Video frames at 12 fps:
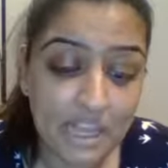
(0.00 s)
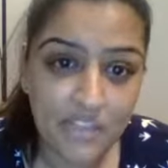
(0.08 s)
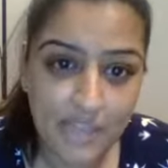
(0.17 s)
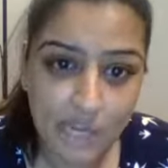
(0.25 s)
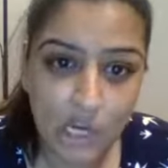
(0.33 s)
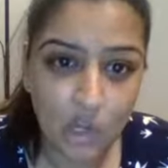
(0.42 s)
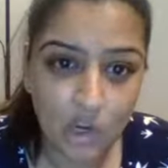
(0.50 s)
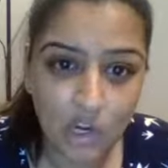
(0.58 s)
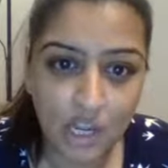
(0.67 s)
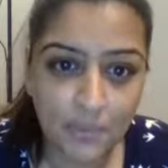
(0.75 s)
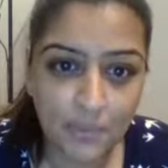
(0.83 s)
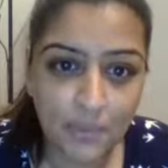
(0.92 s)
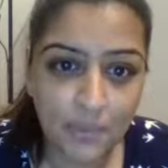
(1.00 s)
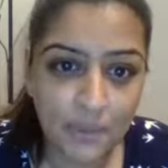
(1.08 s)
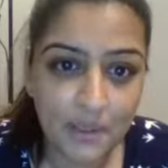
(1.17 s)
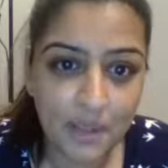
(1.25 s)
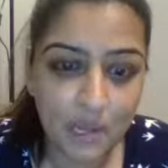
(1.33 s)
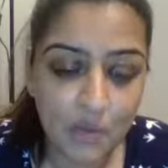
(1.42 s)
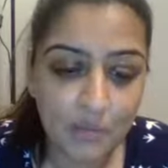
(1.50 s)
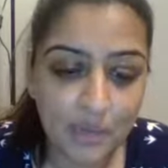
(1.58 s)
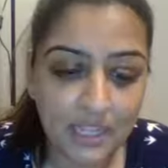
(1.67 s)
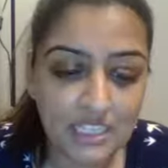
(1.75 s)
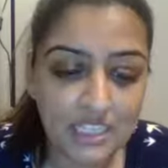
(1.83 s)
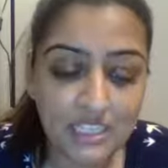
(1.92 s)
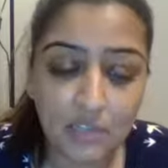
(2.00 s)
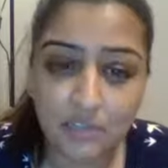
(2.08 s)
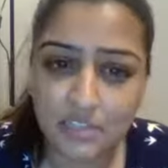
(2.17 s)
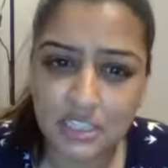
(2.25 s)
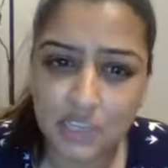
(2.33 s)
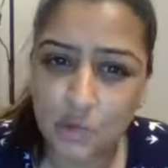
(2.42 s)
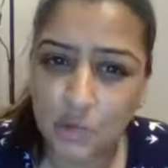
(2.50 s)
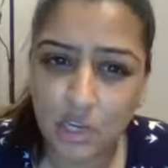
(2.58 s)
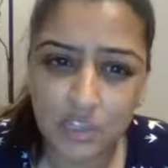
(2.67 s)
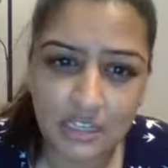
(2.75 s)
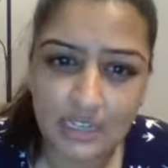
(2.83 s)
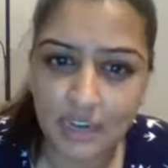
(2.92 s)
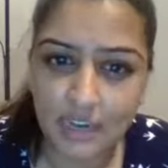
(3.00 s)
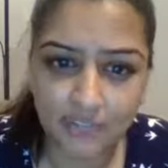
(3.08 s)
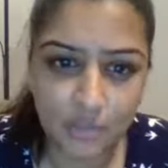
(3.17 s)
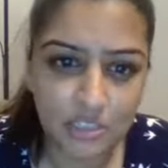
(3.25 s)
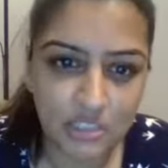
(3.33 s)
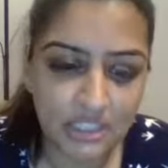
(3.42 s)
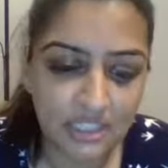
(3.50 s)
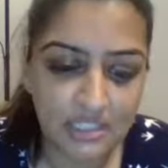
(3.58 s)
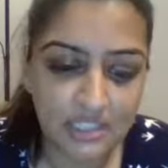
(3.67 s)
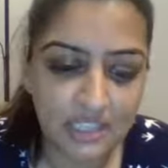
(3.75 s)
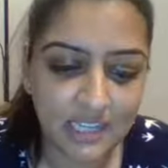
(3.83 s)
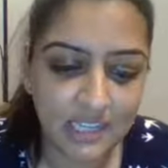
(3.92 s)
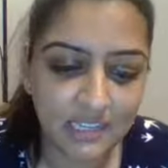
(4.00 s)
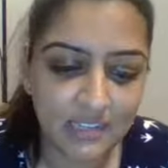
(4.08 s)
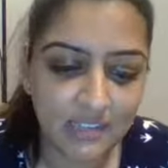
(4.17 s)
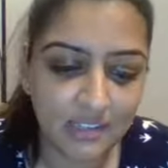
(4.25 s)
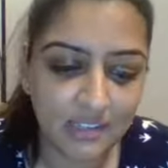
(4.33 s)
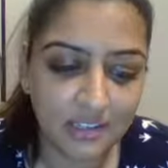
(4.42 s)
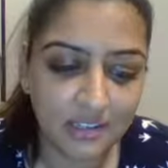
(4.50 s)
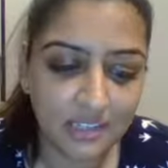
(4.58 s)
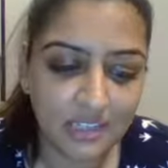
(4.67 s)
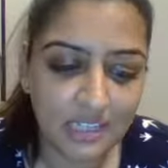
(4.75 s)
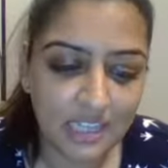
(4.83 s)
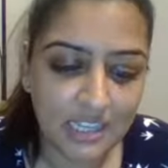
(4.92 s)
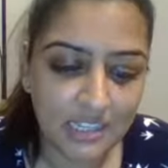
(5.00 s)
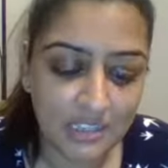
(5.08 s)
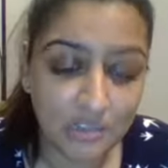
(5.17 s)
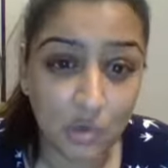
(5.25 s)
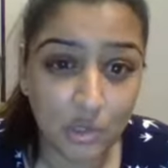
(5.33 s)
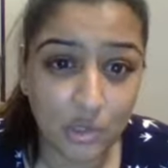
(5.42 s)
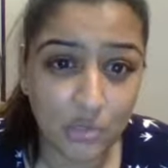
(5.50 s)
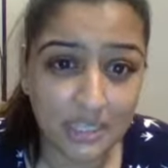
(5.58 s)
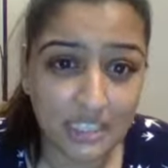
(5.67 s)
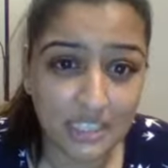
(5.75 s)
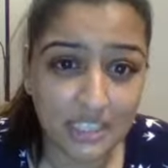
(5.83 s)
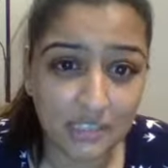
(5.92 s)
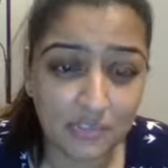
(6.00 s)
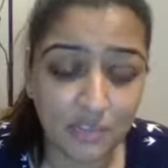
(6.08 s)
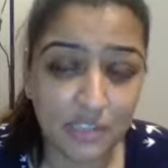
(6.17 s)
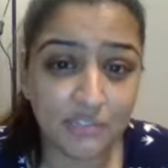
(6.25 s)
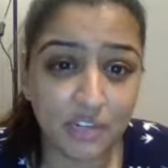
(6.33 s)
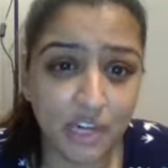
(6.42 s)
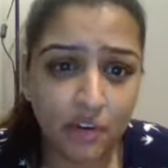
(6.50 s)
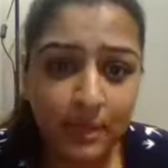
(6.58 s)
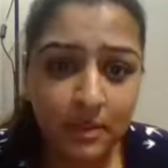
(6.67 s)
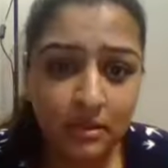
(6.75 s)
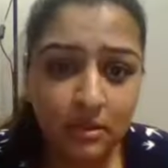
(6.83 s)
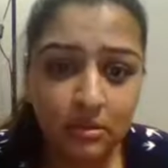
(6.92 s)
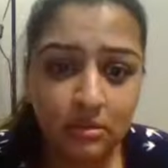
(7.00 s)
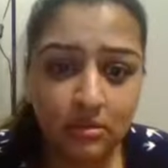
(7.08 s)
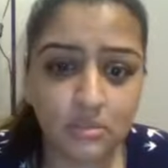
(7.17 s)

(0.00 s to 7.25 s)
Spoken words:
they clog up a lot of places, and obviously they all go to landfills and things like that, and it's not good basically for the environment. Oh,